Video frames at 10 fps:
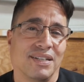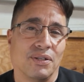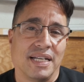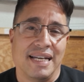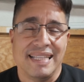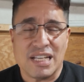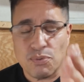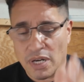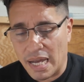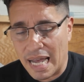Okay, and that's
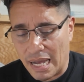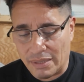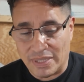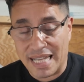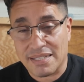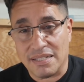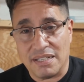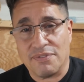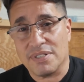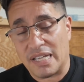the
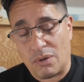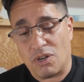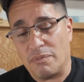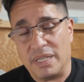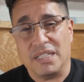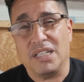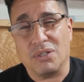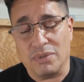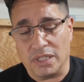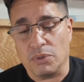difference that I want to make here
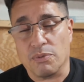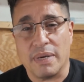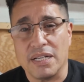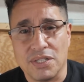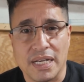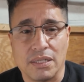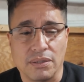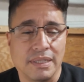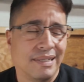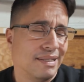really with my
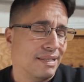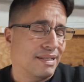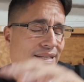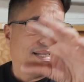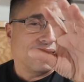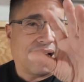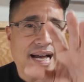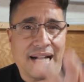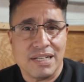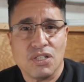channel.
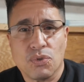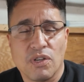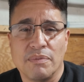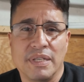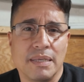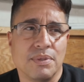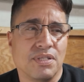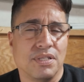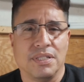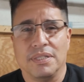I just want to be able
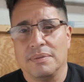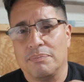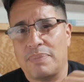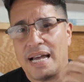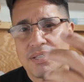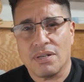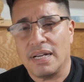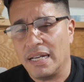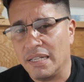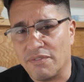to pass on
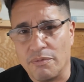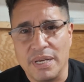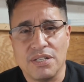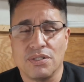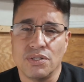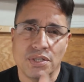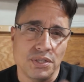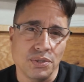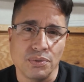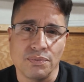any information to
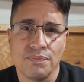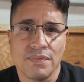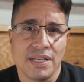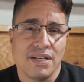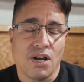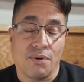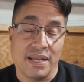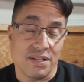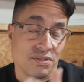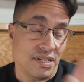you, all
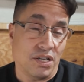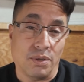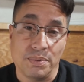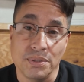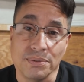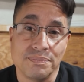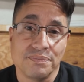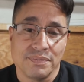right, that's going to help you.